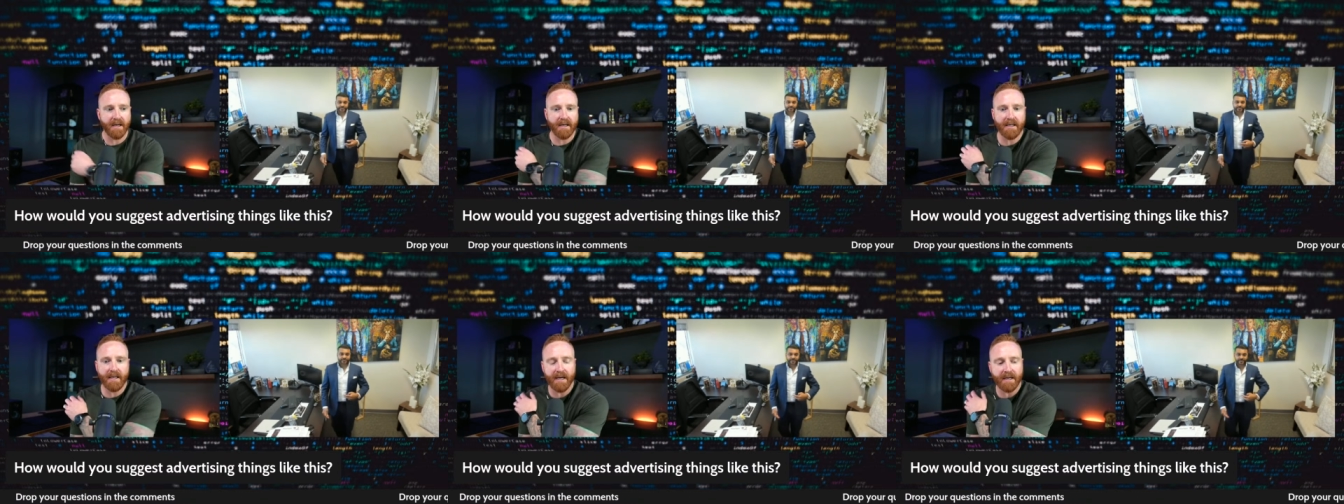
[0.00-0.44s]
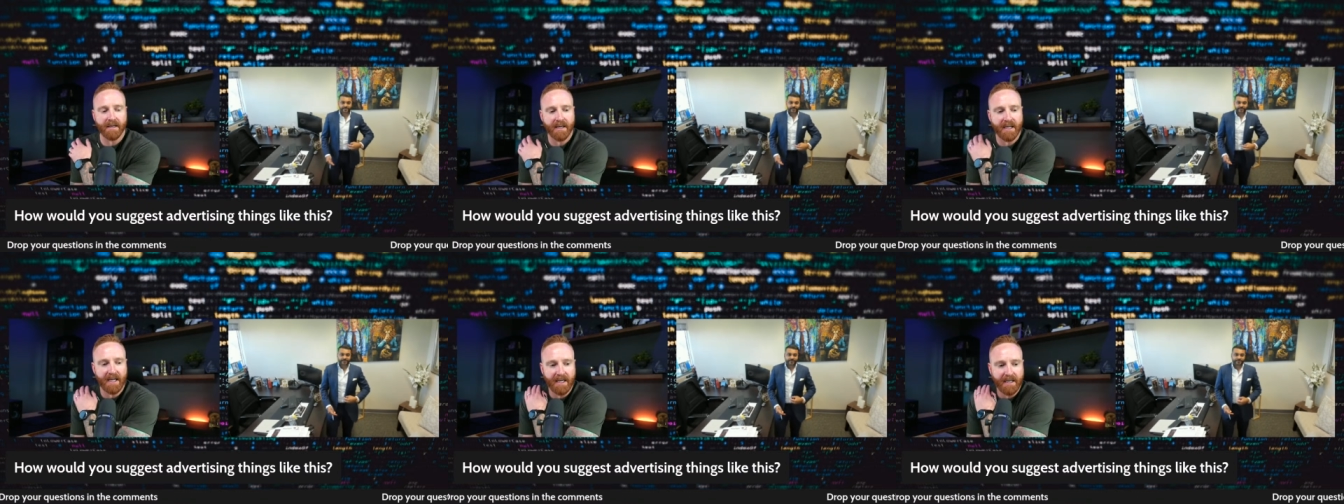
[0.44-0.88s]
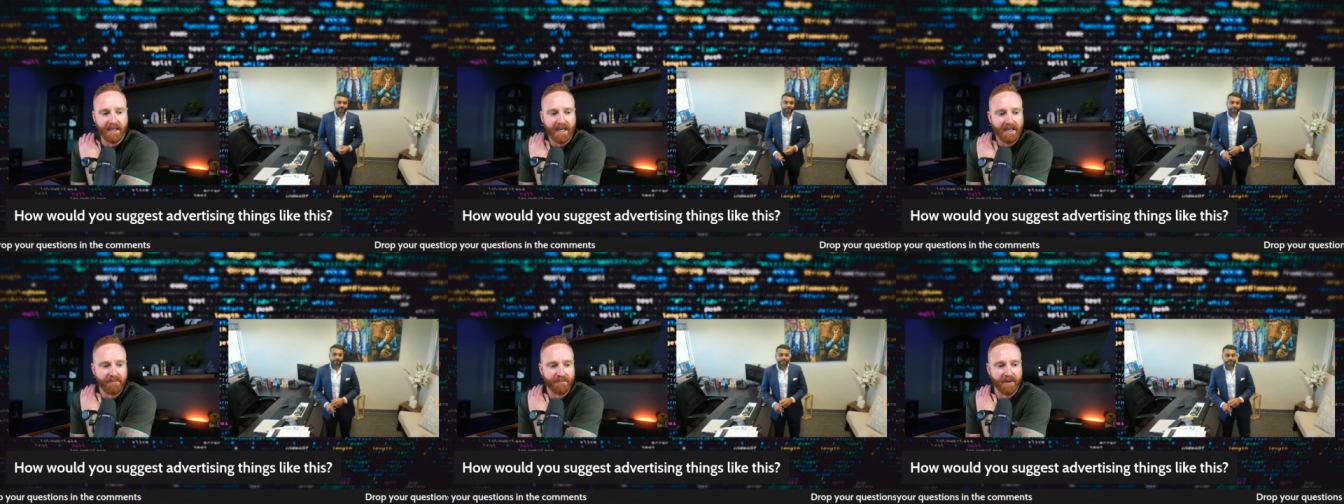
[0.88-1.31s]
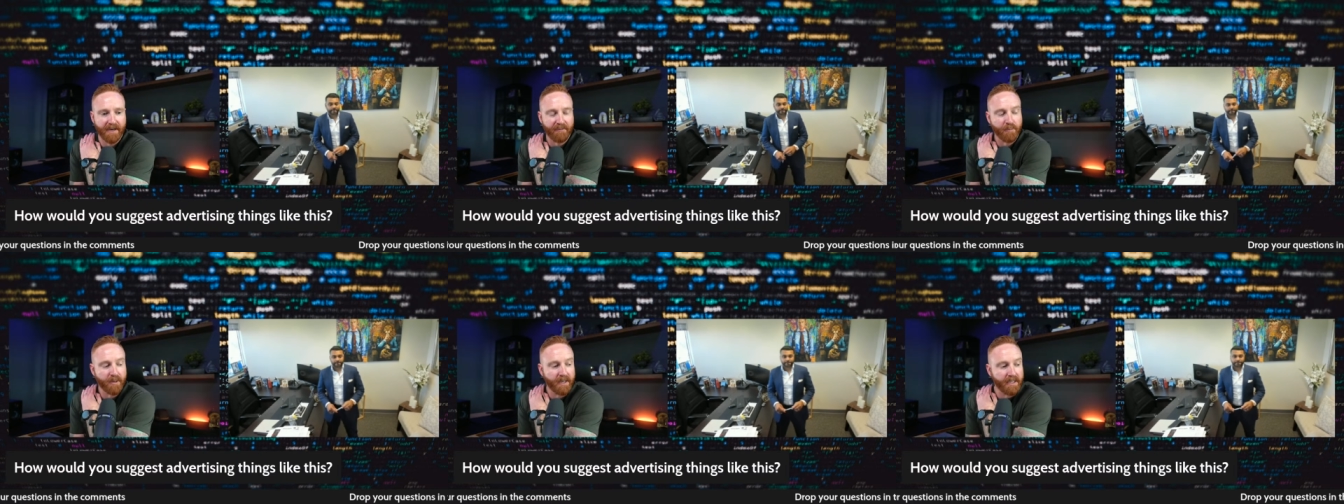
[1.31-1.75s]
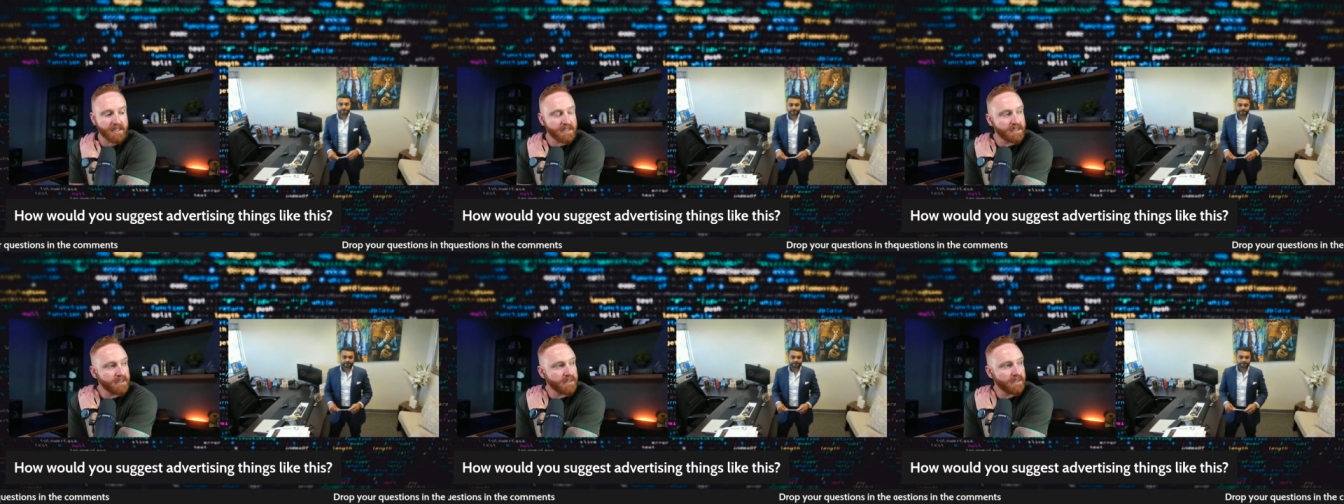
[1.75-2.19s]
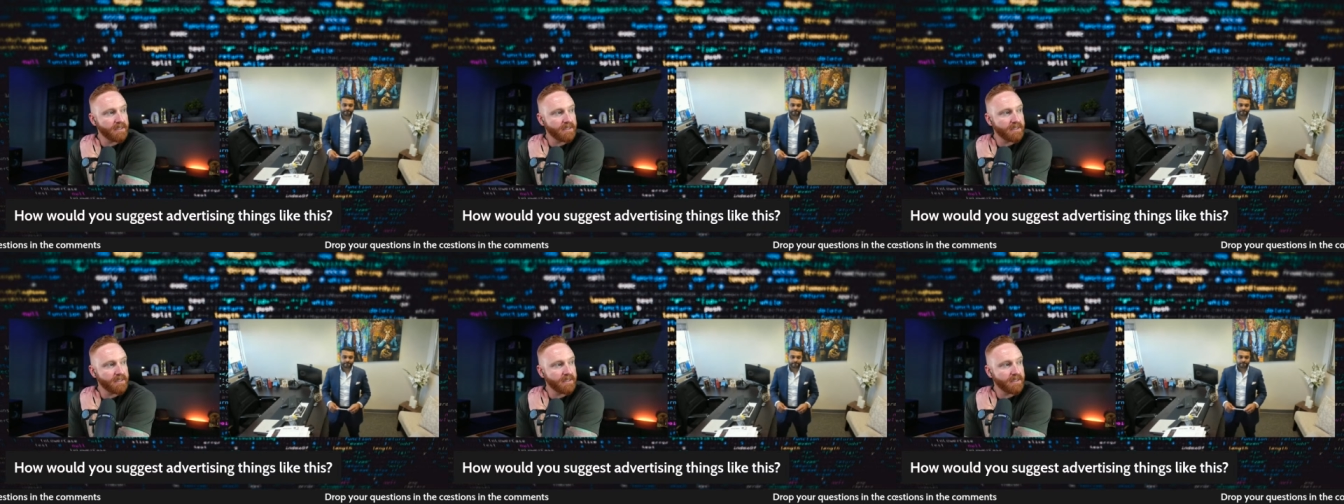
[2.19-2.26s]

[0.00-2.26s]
yeah, at eight eighty five price.